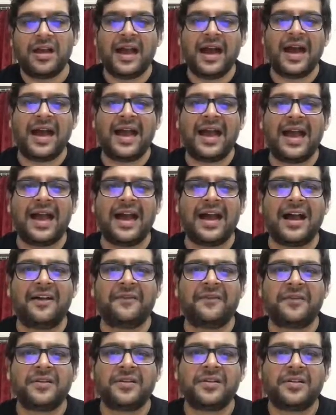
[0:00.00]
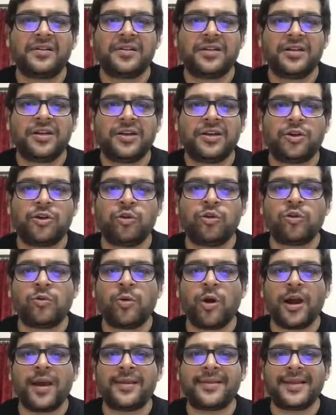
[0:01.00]
I have 2
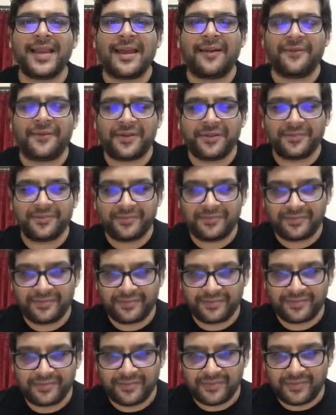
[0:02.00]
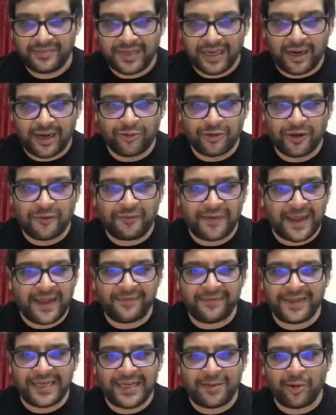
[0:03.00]
boys left. Out of
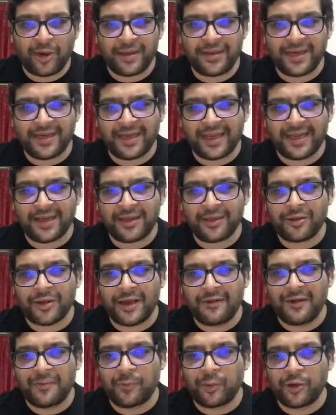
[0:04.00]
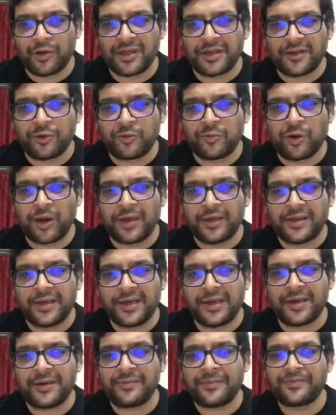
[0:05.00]
5, 3 boys are taken. So I will put the 2 boys
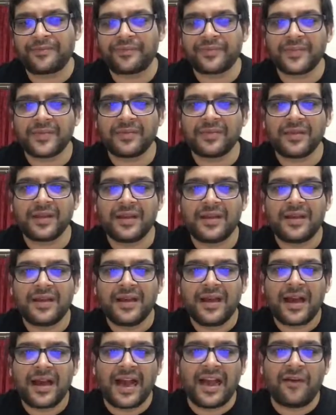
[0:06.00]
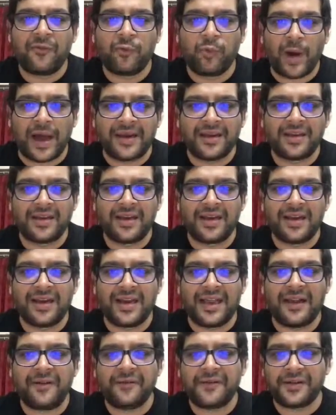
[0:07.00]
here. 1 girl
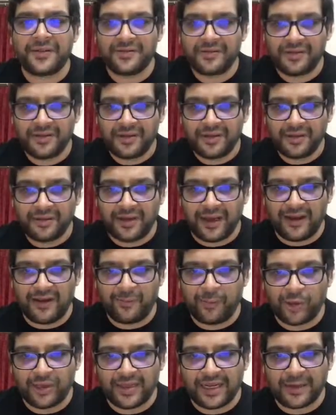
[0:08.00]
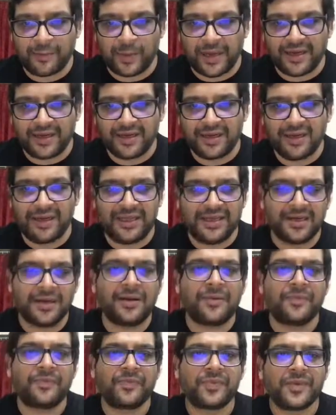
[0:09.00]
left. So I'll put that 1 girl
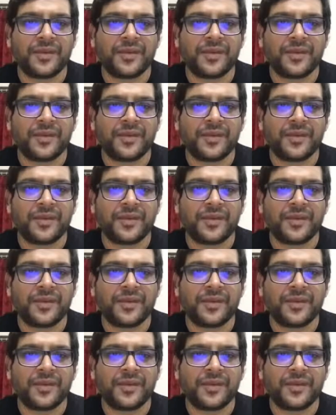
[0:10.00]
here.